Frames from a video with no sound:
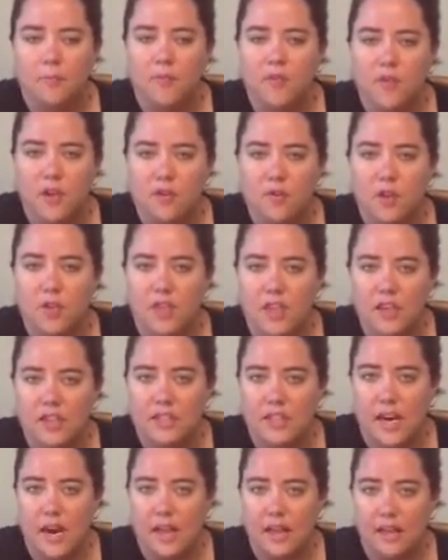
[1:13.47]
favorite things
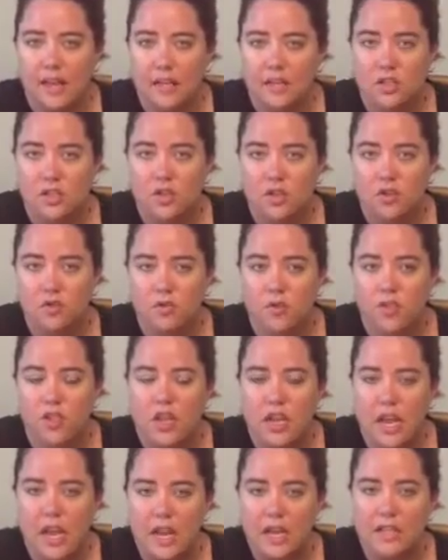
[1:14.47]
that I like to do for the
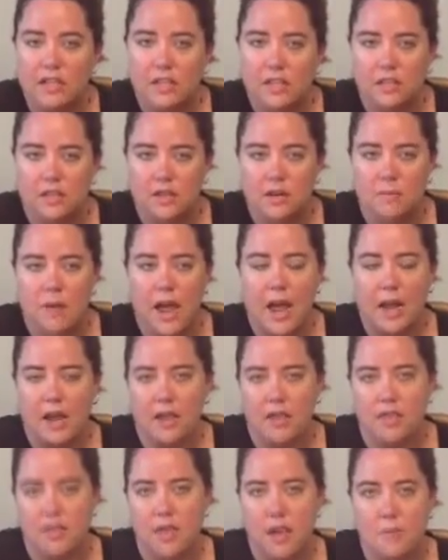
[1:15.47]
kids is to pack
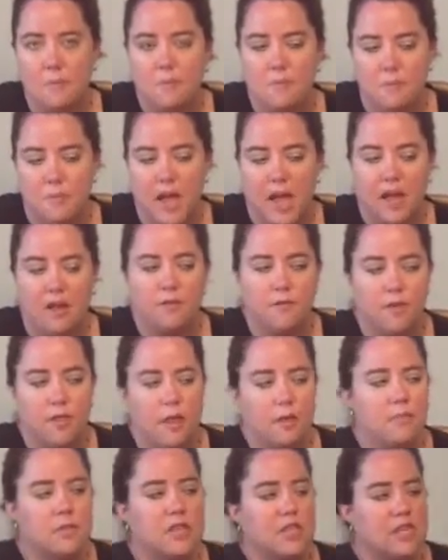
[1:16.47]
a themed bag for
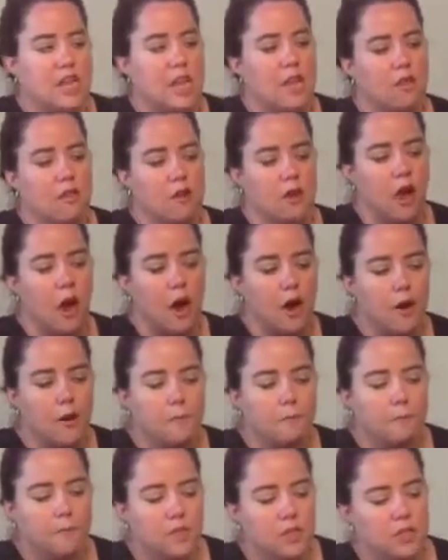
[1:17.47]
them to take in the car.
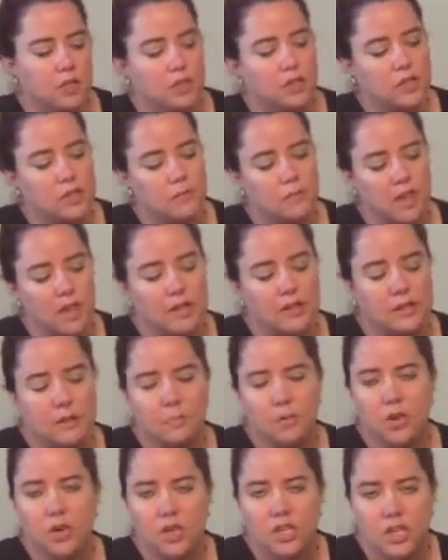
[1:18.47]
So something
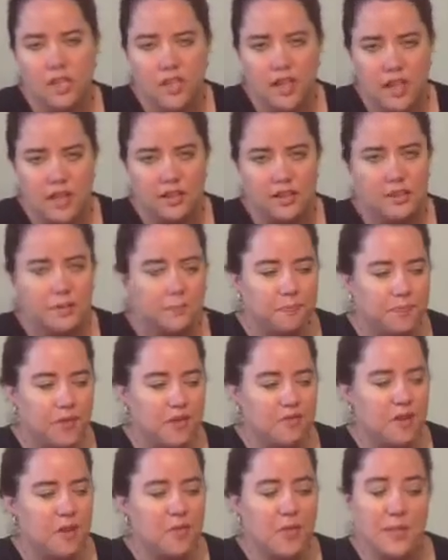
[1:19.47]
similar to this.
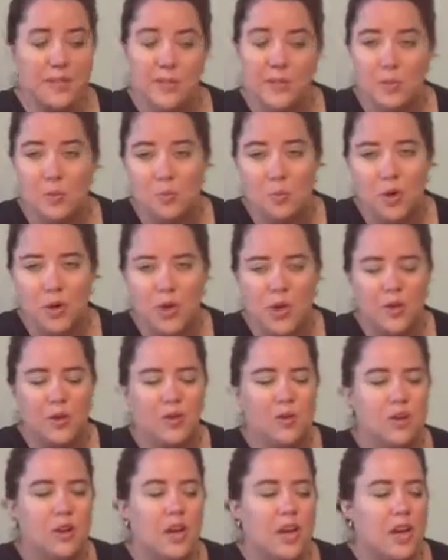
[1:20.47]
I found this super
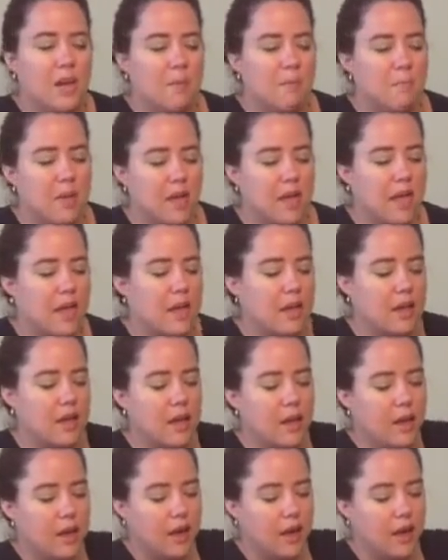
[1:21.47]
cute Mickey